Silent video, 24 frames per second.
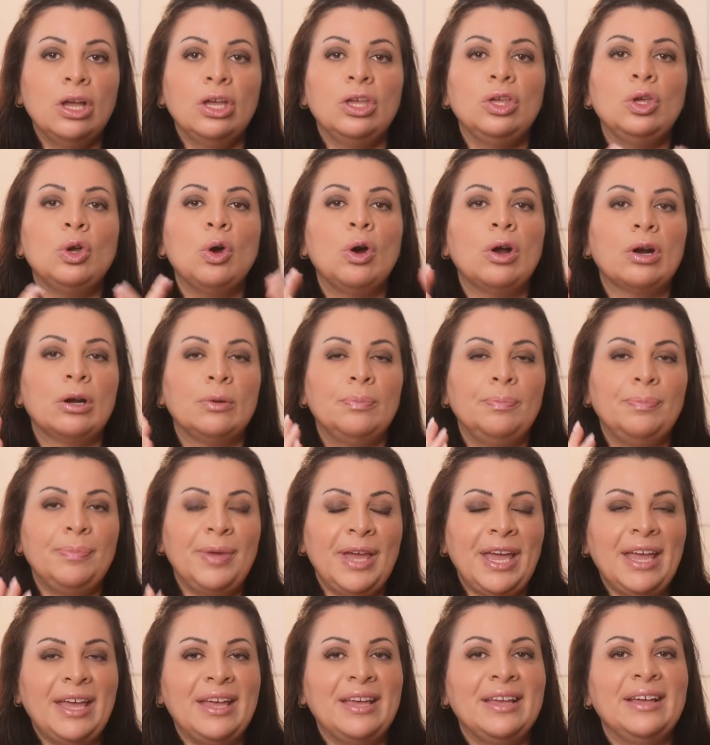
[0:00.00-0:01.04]
You're
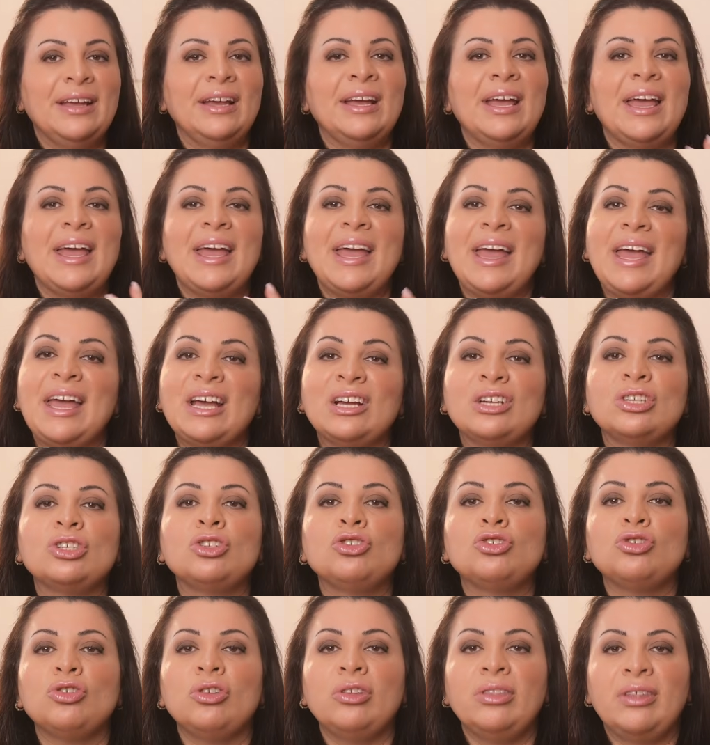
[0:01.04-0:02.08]
paying
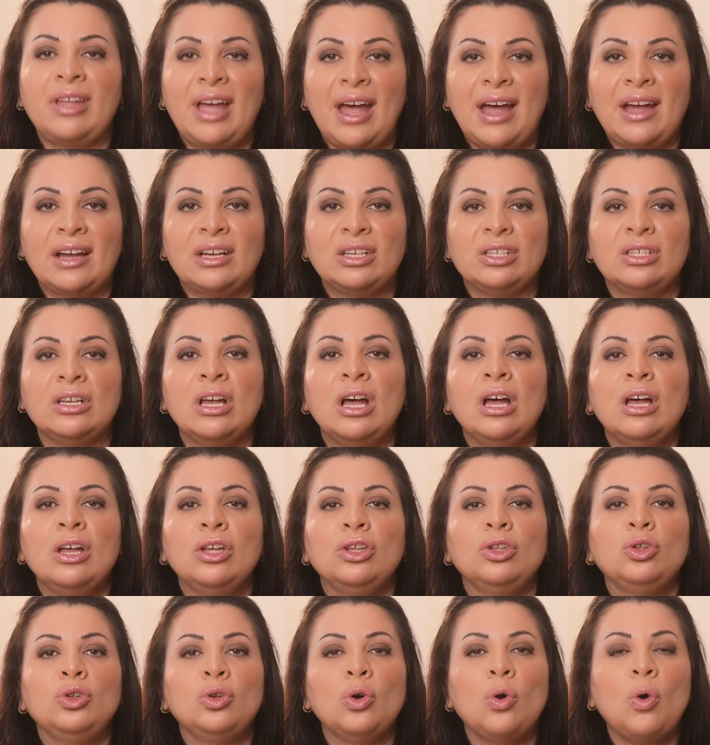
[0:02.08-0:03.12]
extra tax
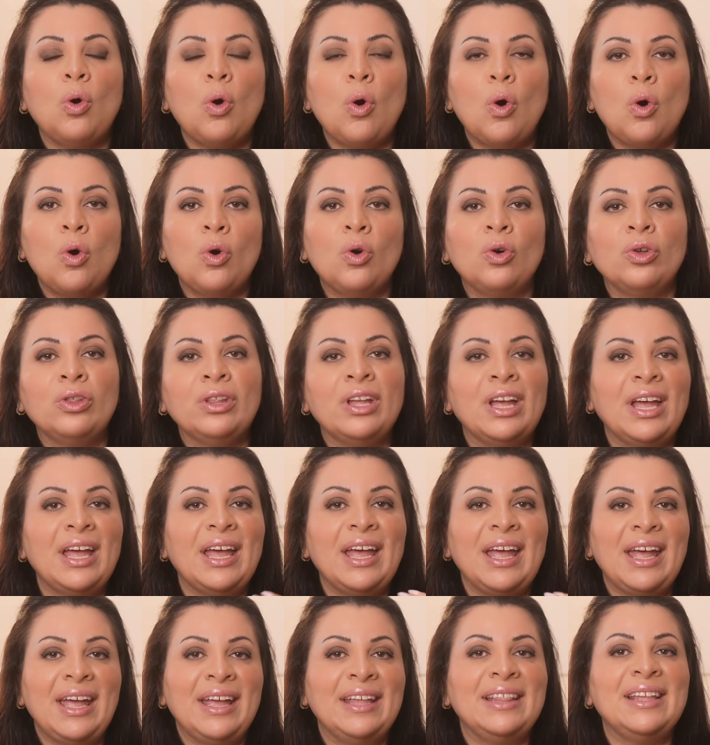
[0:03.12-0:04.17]
to own
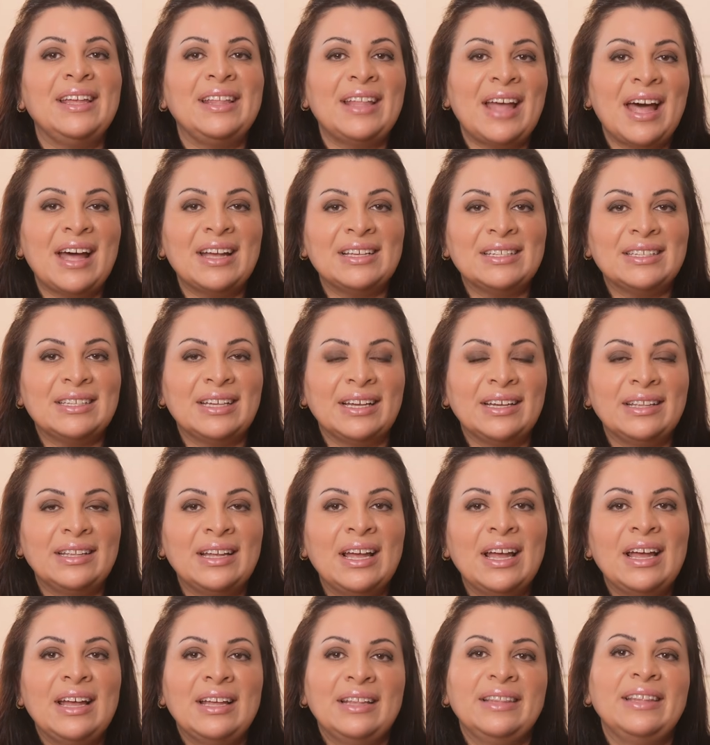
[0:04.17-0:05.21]
an asset
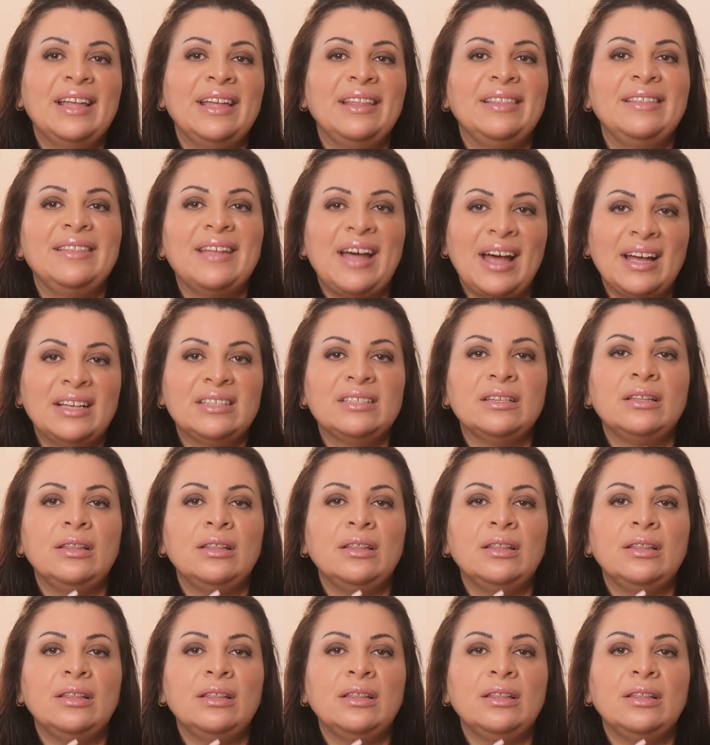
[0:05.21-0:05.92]
that does